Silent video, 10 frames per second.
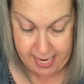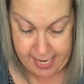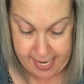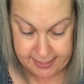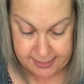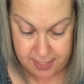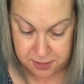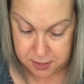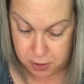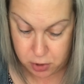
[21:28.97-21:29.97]
It has
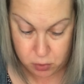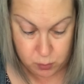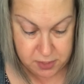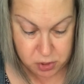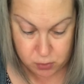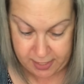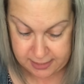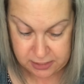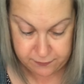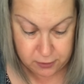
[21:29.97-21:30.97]
nothing to do with the
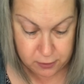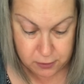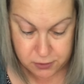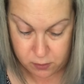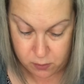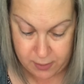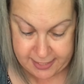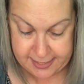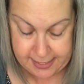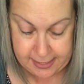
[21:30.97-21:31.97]
transfers or the
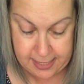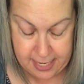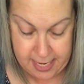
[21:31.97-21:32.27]
resin.